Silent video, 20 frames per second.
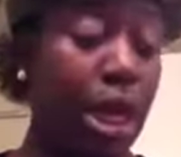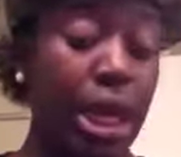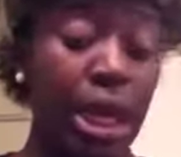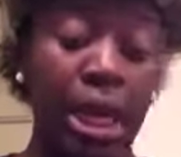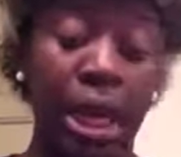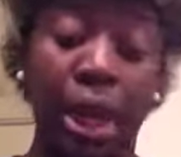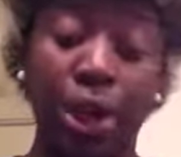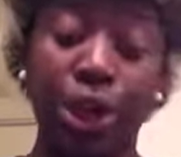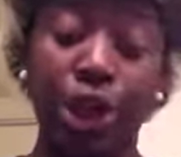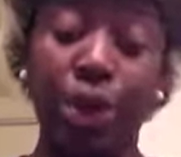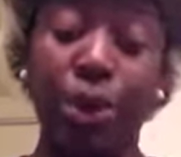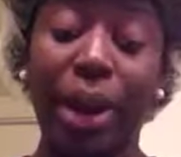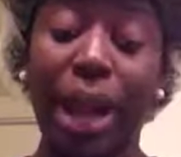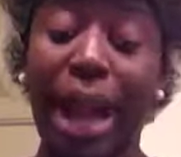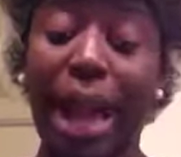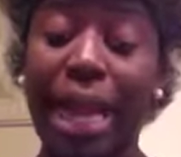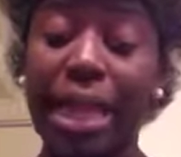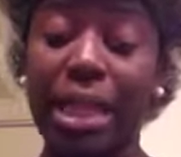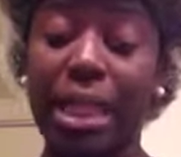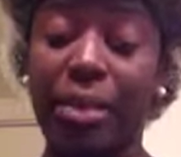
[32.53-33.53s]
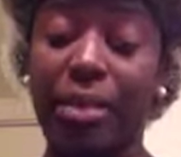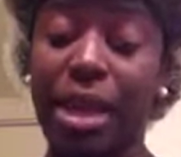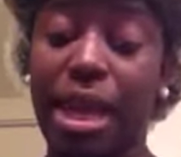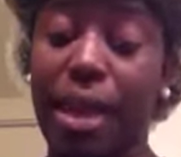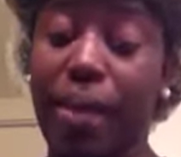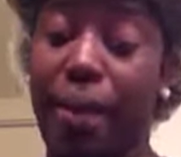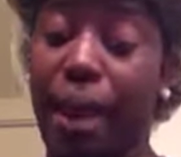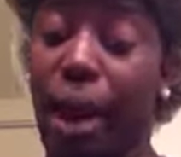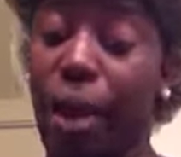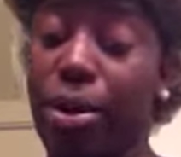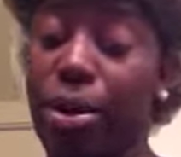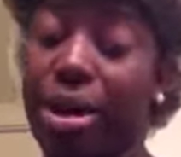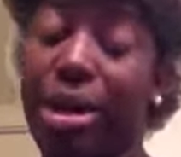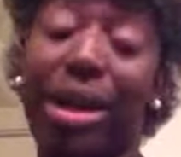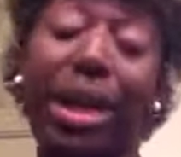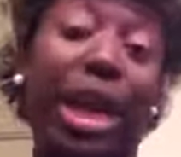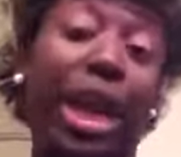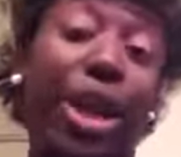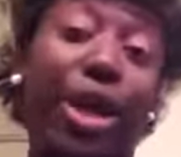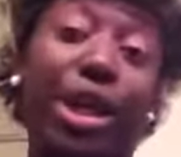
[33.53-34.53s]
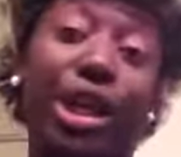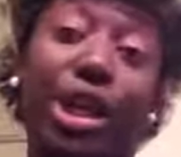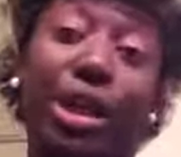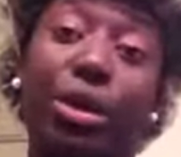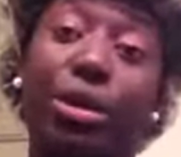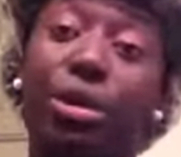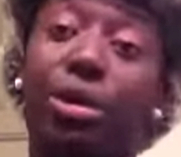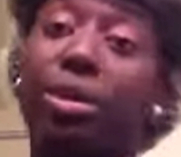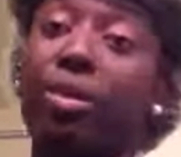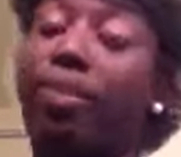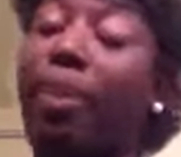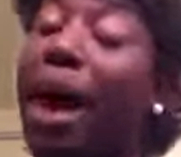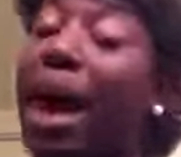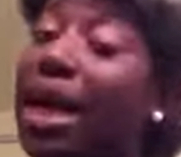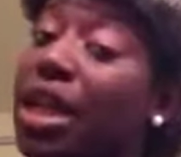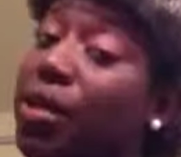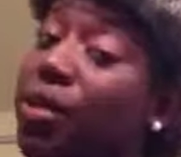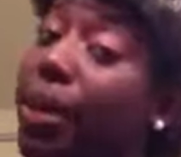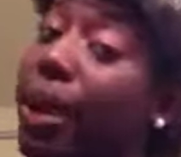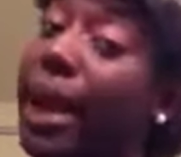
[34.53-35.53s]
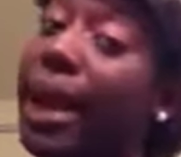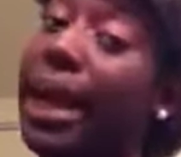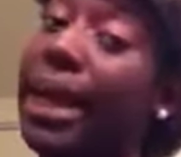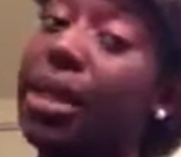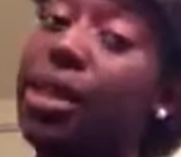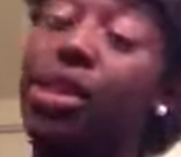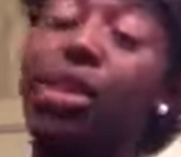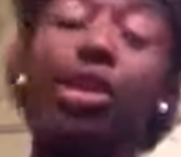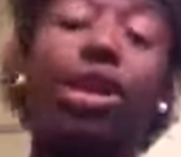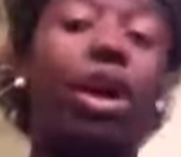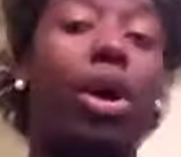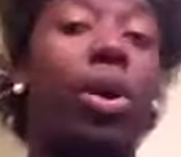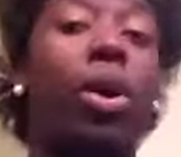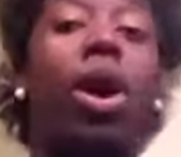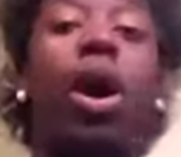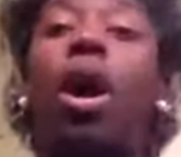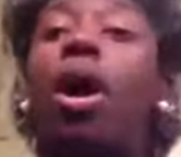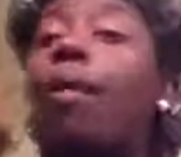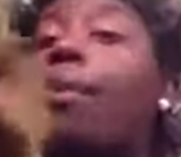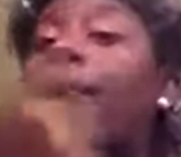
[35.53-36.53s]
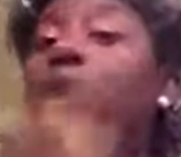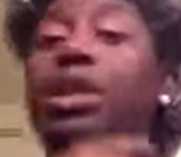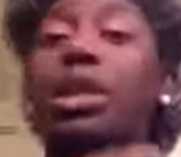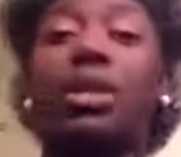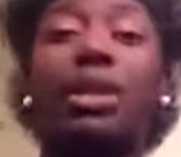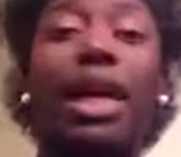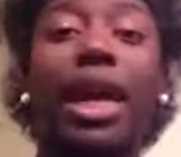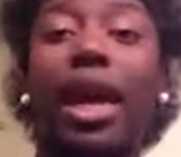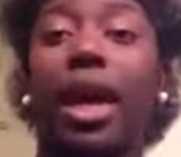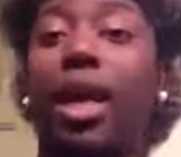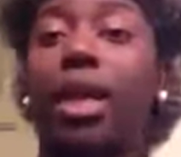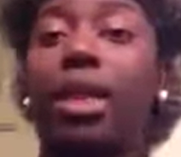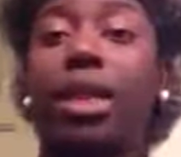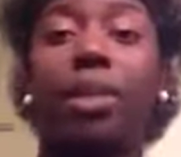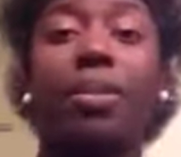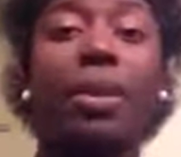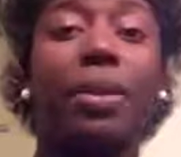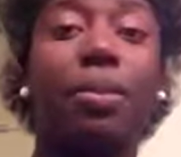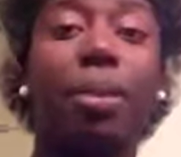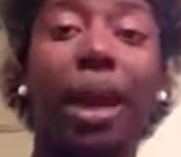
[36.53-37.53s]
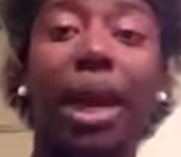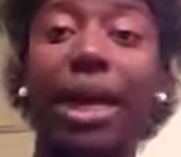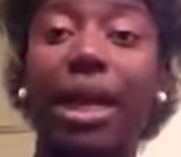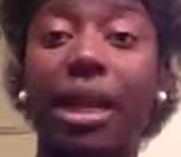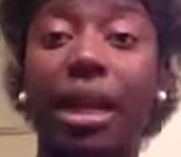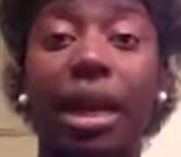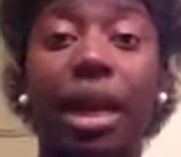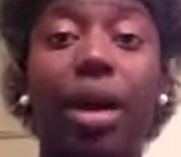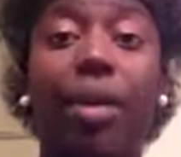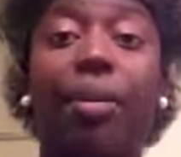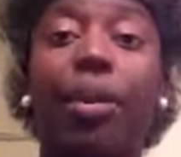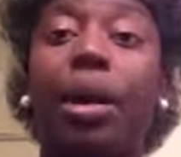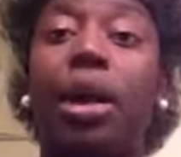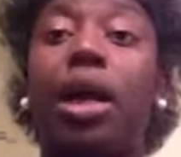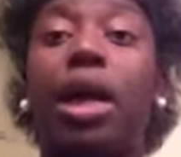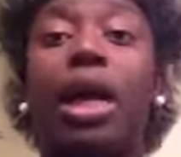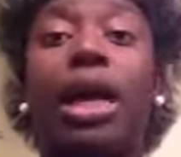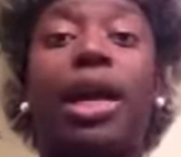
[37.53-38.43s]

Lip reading: Now, you were asking me about good hair to use. Box braids, most of the hair is going to be braided up.